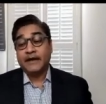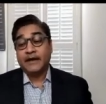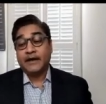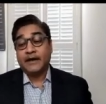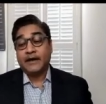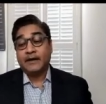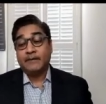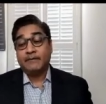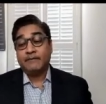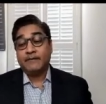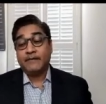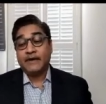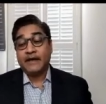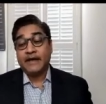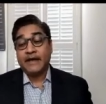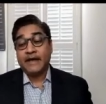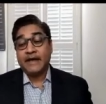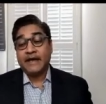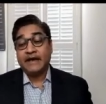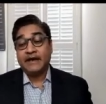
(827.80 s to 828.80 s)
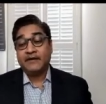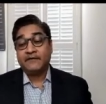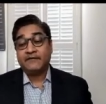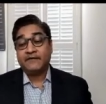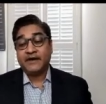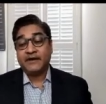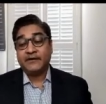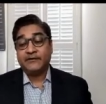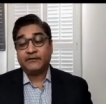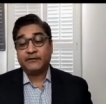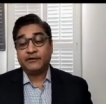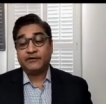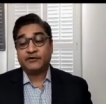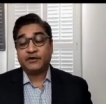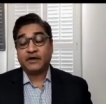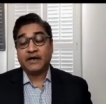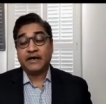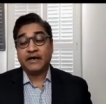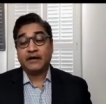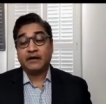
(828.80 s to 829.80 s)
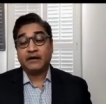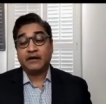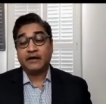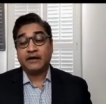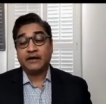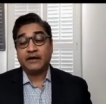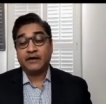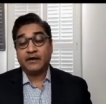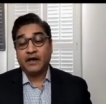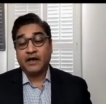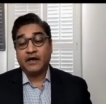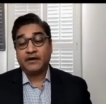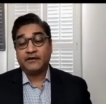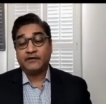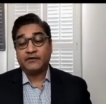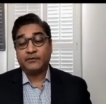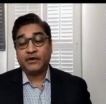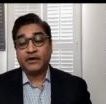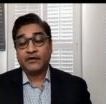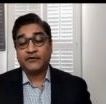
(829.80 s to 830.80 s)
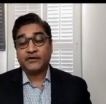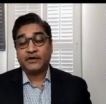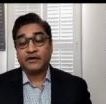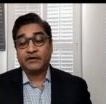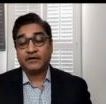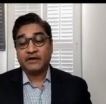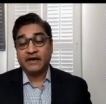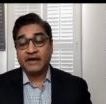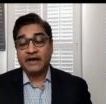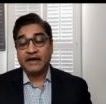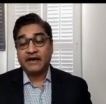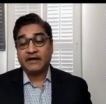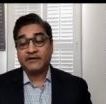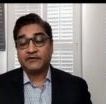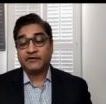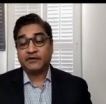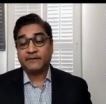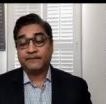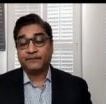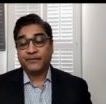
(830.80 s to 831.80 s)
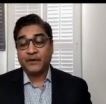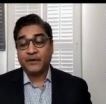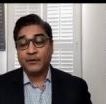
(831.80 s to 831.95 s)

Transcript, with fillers: Um, and in a phase three trial in non small cell lung cancer,